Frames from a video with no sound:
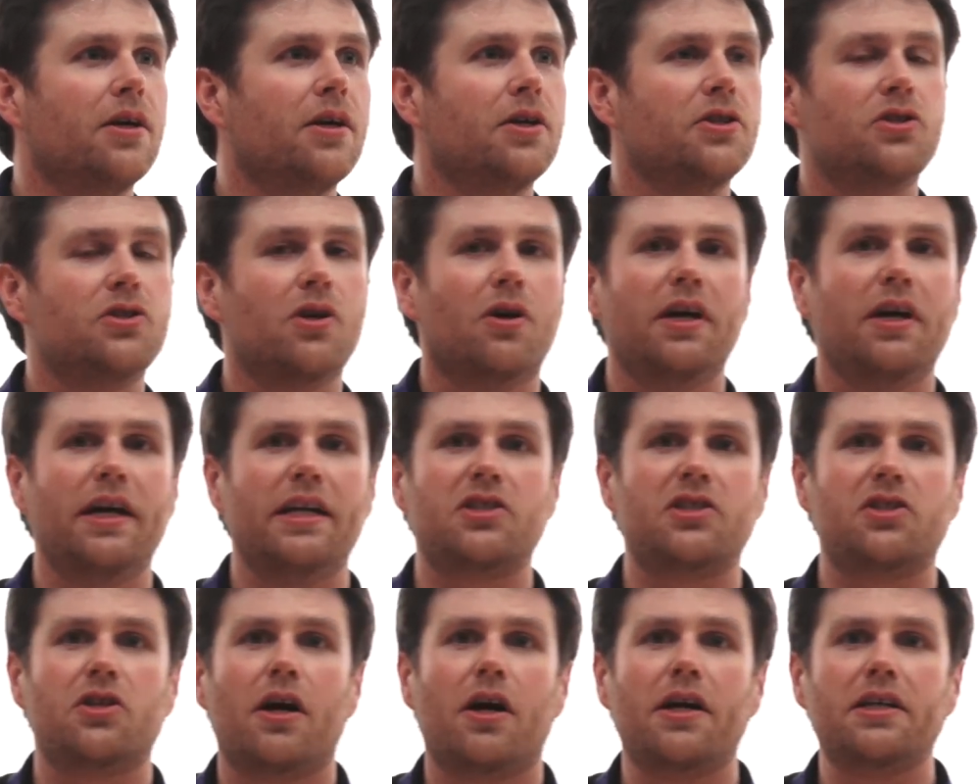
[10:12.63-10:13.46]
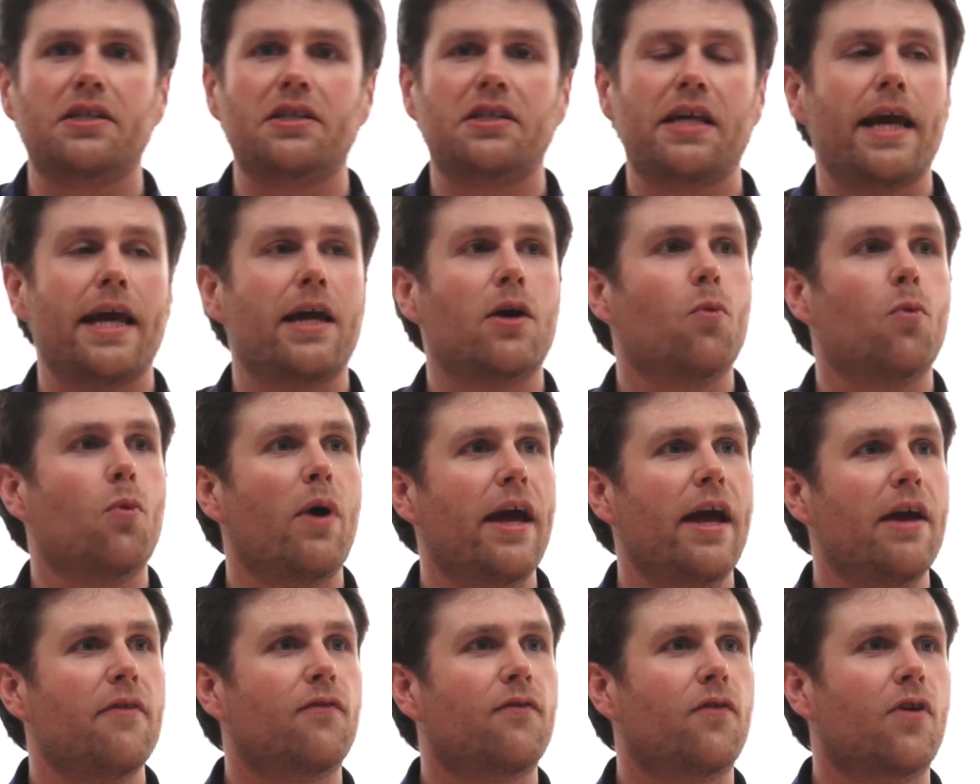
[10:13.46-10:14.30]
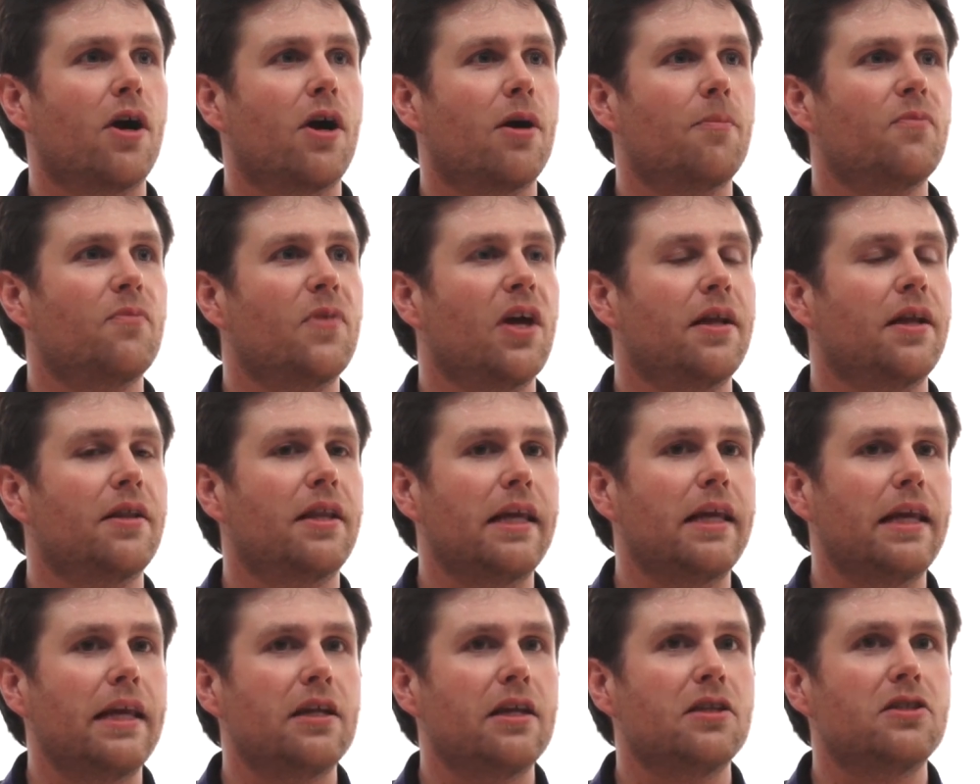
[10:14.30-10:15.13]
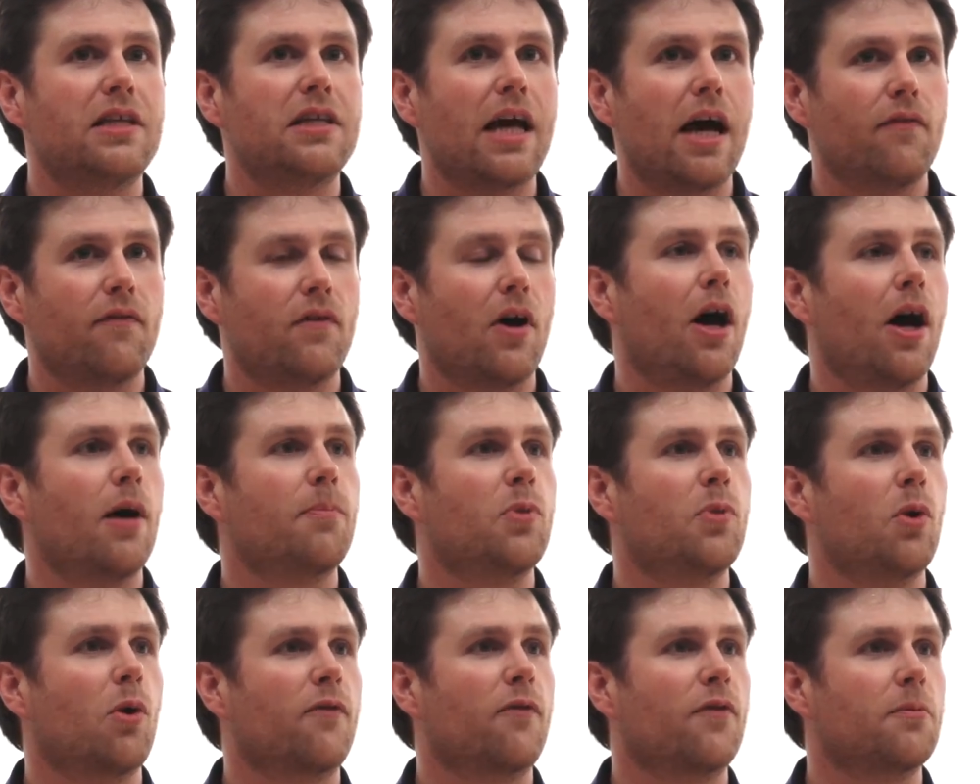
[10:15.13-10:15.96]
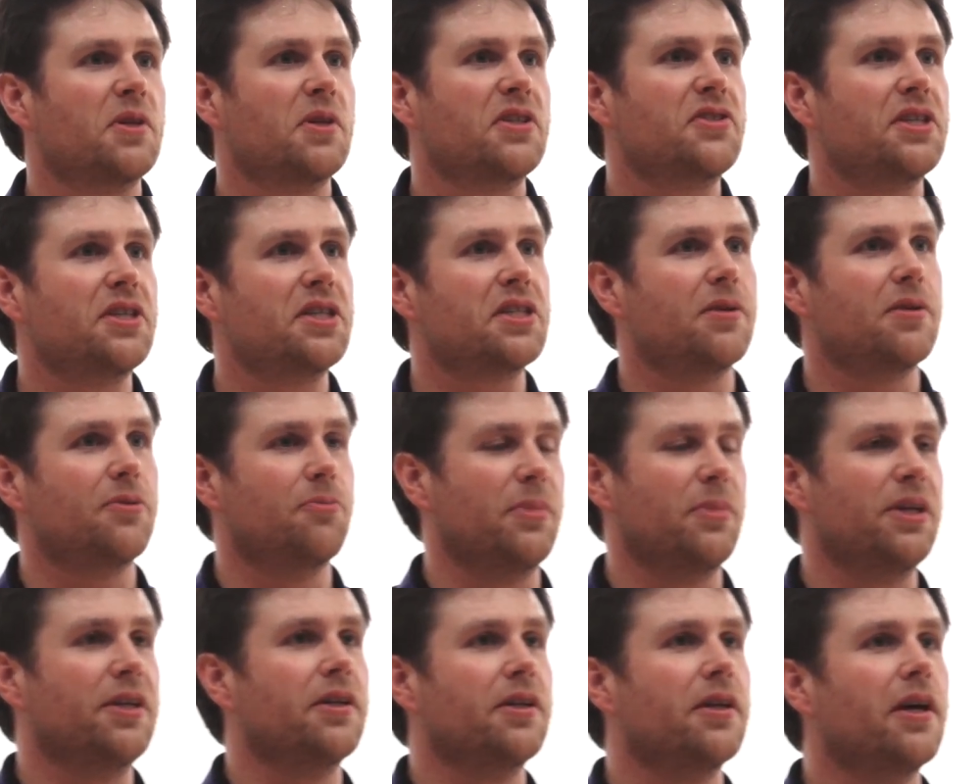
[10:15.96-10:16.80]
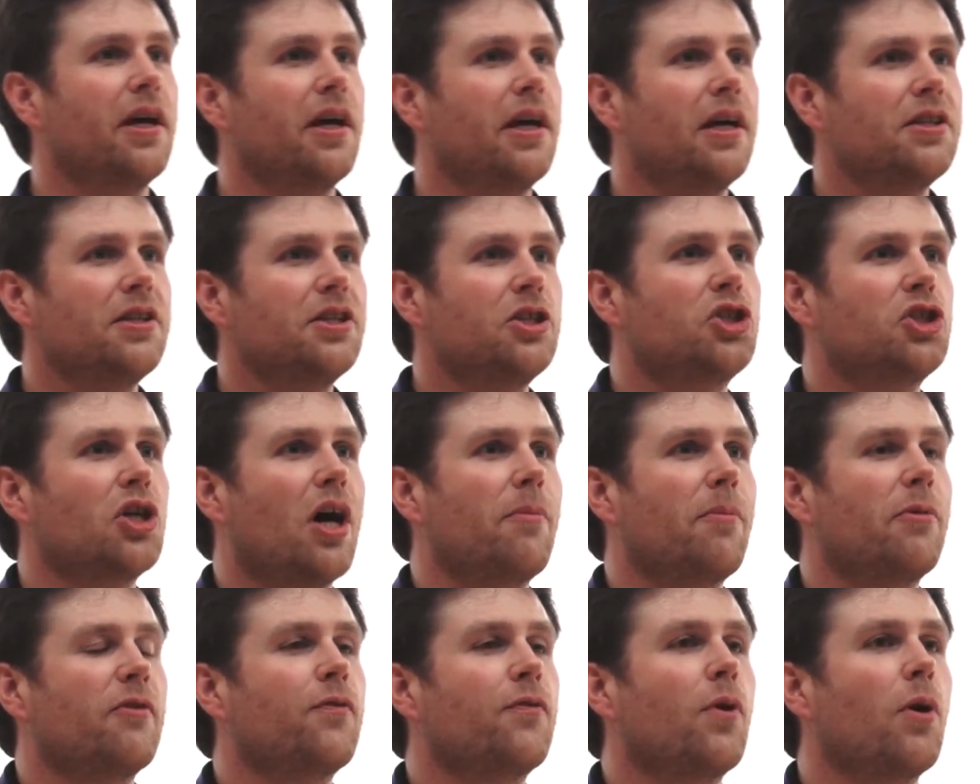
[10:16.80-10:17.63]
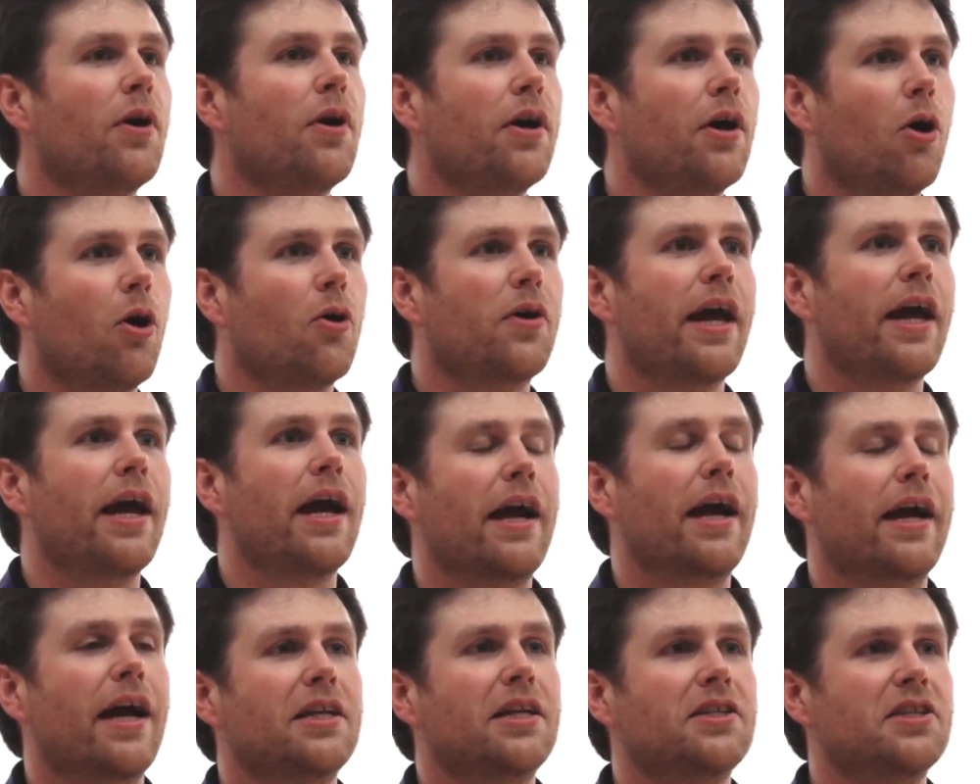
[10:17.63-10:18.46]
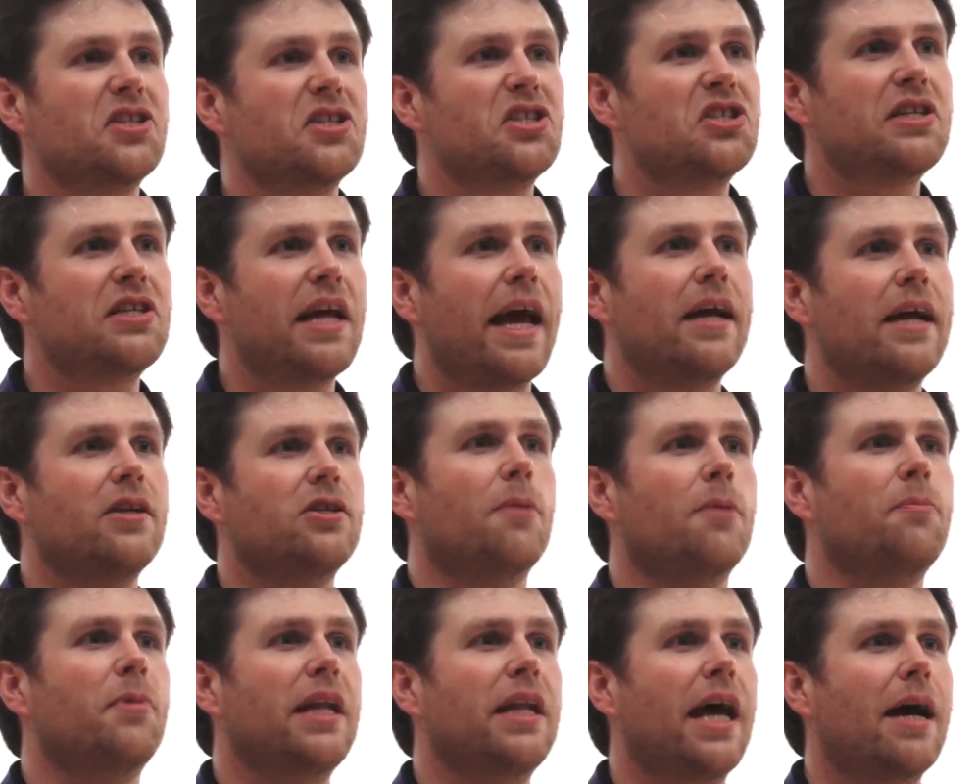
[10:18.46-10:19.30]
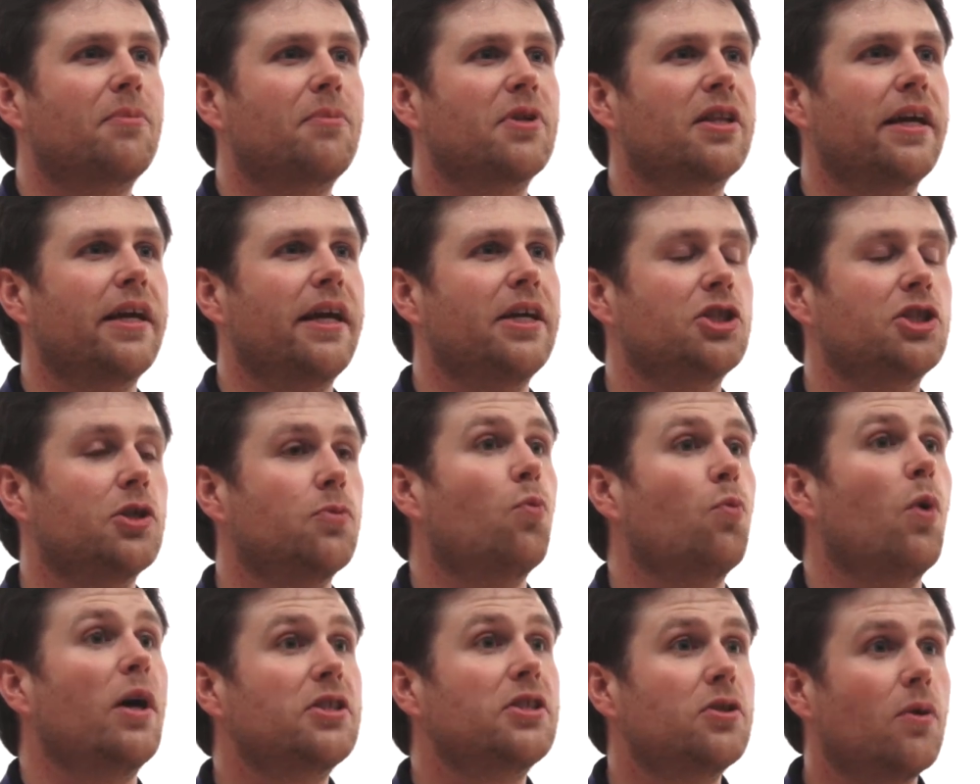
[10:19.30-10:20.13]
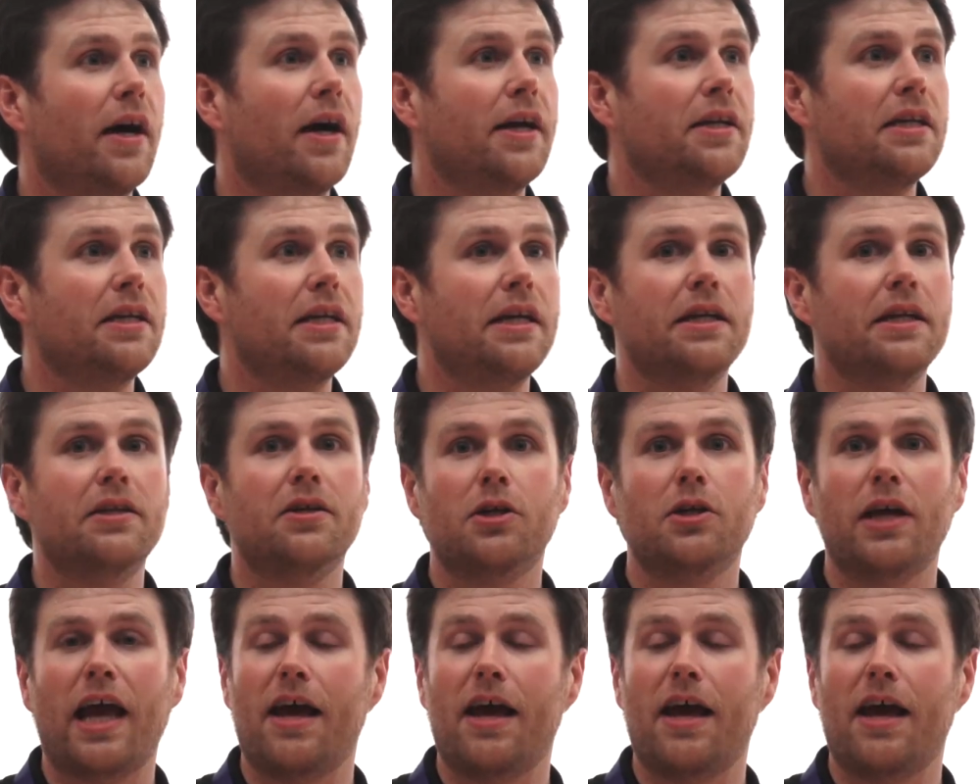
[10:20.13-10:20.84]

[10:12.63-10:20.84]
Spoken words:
So it's starting to take away from the DevOps or from the sysadmin the job of, okay, I got to stand up an application. What do I need?